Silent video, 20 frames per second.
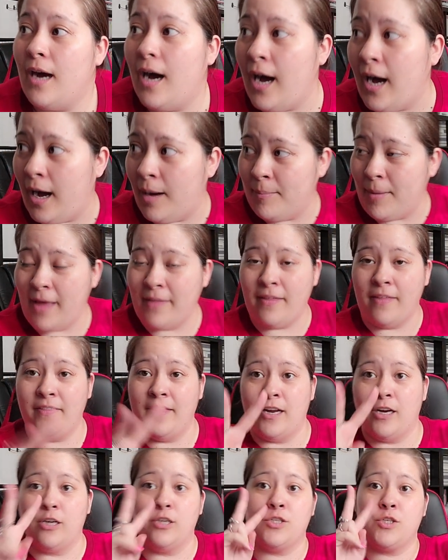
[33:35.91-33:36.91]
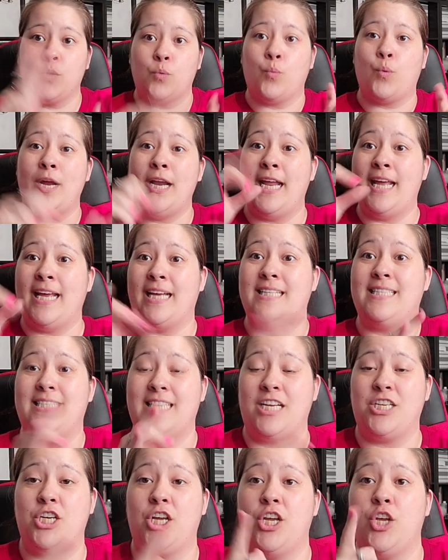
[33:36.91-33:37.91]
Um, and then there's Reading and
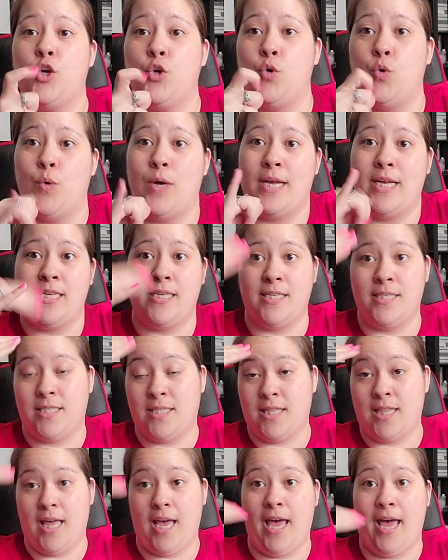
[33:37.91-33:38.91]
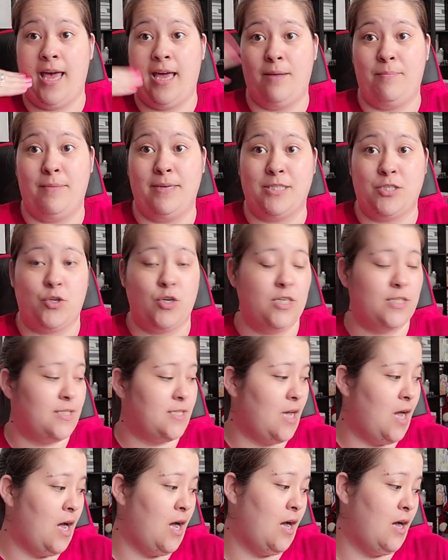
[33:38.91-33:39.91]
Stitching, who is the headmistress
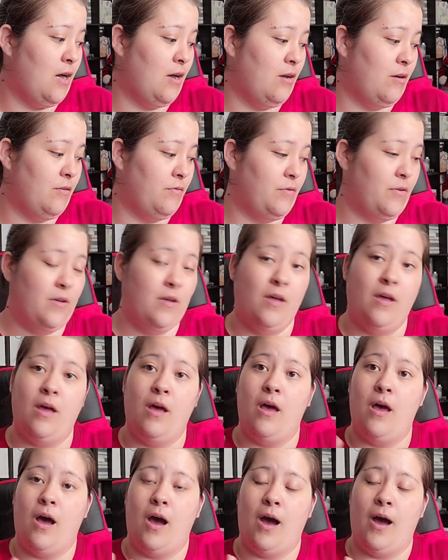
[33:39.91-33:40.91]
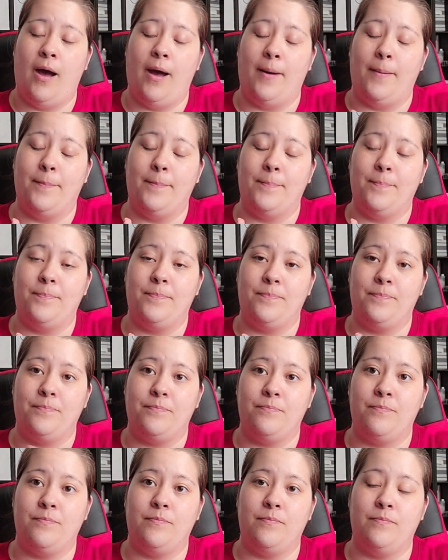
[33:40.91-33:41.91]
of um,
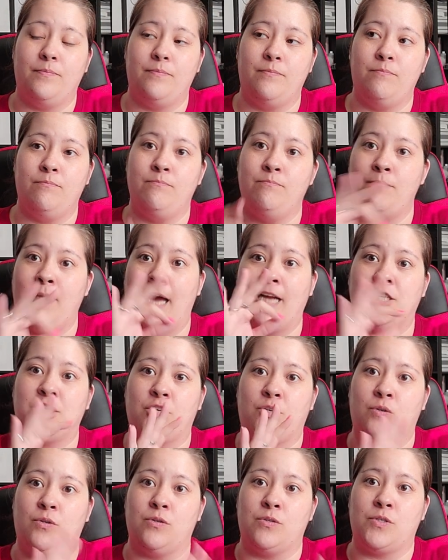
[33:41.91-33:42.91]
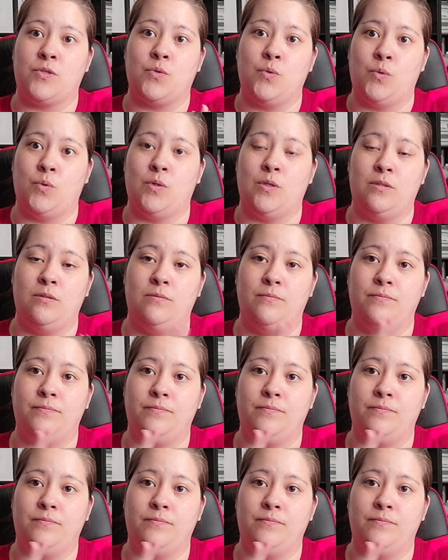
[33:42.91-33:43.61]
Magical School.